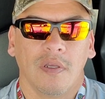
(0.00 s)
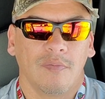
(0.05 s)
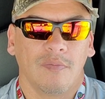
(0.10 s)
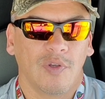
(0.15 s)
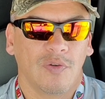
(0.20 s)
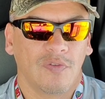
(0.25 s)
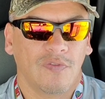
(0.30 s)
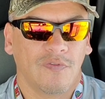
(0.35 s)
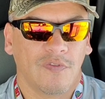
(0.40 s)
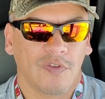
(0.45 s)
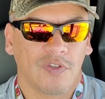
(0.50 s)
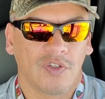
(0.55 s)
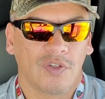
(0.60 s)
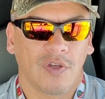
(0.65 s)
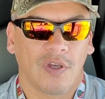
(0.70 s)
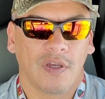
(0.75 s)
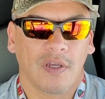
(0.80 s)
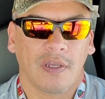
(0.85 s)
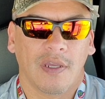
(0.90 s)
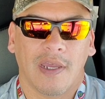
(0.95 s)
Beautiful
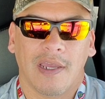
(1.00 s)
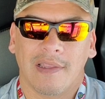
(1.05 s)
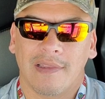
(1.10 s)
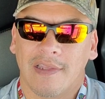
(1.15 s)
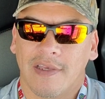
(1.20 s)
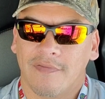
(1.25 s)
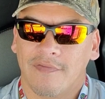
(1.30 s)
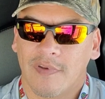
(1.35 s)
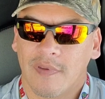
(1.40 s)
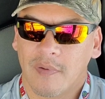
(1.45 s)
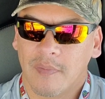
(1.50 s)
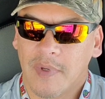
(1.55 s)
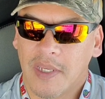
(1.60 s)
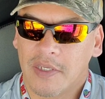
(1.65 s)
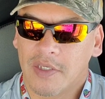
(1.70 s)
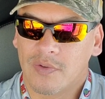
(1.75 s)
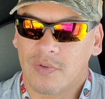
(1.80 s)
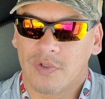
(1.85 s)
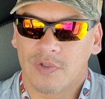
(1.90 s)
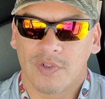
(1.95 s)
truck. I loved the
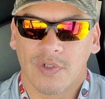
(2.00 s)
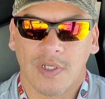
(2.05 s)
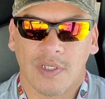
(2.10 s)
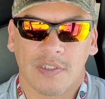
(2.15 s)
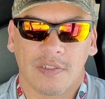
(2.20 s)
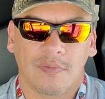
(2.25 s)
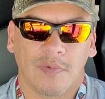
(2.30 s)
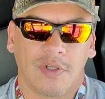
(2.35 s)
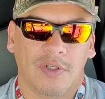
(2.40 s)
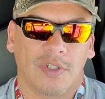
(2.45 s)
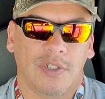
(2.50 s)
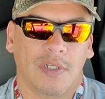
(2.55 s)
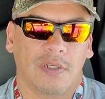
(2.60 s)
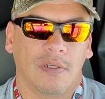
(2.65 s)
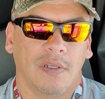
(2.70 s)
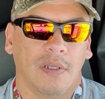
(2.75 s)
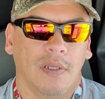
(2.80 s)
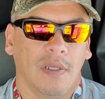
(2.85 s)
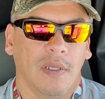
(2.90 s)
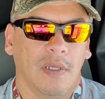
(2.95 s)
manual transmission,